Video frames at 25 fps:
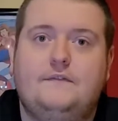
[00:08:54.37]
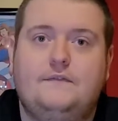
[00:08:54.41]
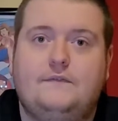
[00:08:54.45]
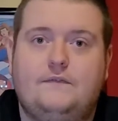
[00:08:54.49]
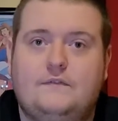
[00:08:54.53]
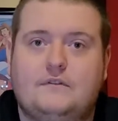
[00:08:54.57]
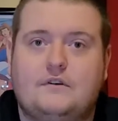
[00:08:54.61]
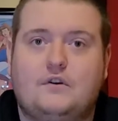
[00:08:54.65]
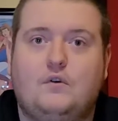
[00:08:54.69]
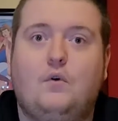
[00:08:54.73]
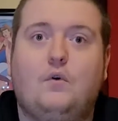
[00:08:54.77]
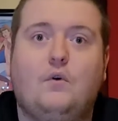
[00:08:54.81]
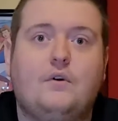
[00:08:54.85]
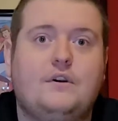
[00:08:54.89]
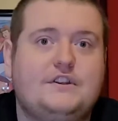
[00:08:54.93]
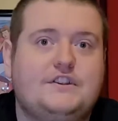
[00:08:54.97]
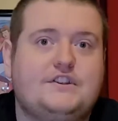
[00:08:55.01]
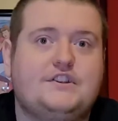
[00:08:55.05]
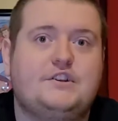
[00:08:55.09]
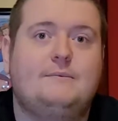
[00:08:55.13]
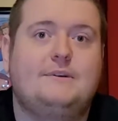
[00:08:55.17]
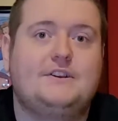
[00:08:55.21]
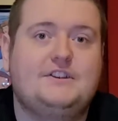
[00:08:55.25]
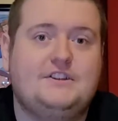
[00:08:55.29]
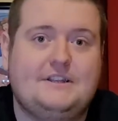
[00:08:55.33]
record
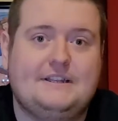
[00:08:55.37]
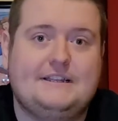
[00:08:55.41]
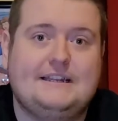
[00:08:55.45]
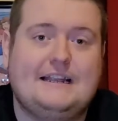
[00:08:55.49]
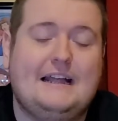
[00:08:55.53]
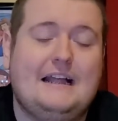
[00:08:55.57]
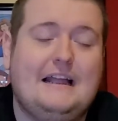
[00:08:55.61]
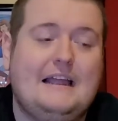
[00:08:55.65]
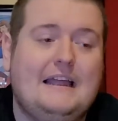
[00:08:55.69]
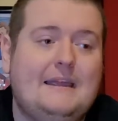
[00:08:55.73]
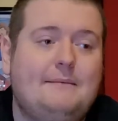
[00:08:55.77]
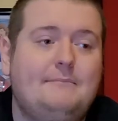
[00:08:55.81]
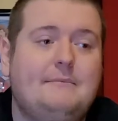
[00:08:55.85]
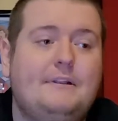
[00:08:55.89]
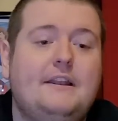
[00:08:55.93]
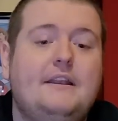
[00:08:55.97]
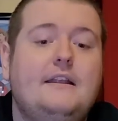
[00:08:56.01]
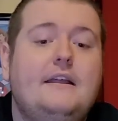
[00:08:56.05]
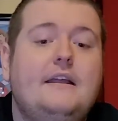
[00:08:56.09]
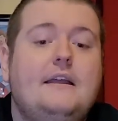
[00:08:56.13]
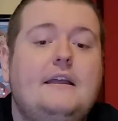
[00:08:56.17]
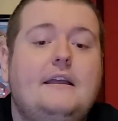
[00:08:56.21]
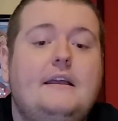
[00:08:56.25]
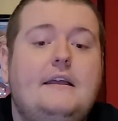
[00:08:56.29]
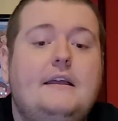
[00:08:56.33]
so much at a time and
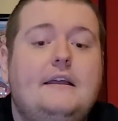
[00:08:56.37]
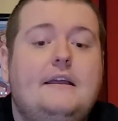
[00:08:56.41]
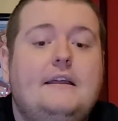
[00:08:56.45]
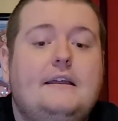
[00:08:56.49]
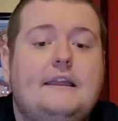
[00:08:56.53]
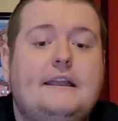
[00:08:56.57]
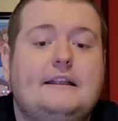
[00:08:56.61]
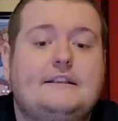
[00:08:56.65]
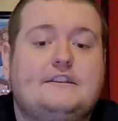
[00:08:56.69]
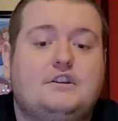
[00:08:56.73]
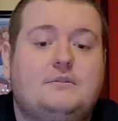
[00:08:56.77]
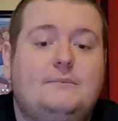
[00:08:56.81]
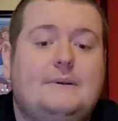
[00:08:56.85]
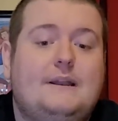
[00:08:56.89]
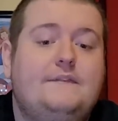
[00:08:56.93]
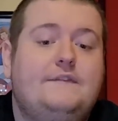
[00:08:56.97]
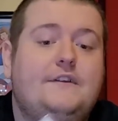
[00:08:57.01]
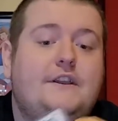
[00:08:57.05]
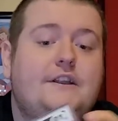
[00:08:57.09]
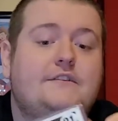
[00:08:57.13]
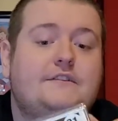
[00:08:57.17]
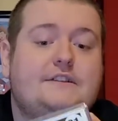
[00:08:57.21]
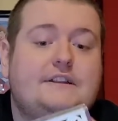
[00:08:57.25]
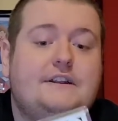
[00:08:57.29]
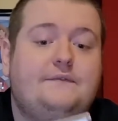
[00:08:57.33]
get so many
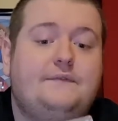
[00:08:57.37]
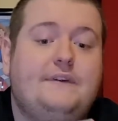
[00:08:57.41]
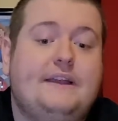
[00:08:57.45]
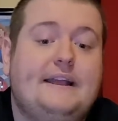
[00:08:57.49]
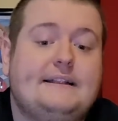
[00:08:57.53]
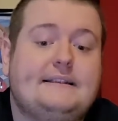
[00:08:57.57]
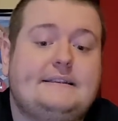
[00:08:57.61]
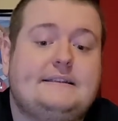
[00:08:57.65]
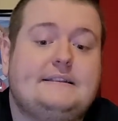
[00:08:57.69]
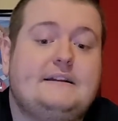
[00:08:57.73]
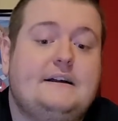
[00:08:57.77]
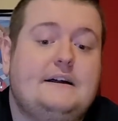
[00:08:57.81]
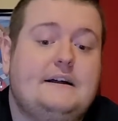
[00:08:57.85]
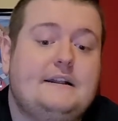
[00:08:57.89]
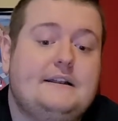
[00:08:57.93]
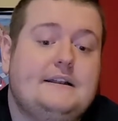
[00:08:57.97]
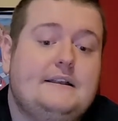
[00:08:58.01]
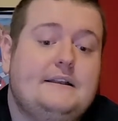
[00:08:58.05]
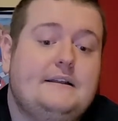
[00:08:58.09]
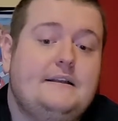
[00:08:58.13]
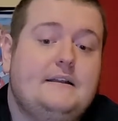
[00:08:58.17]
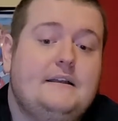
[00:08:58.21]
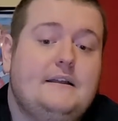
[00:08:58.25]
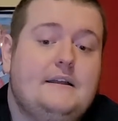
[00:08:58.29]
videos in advance done.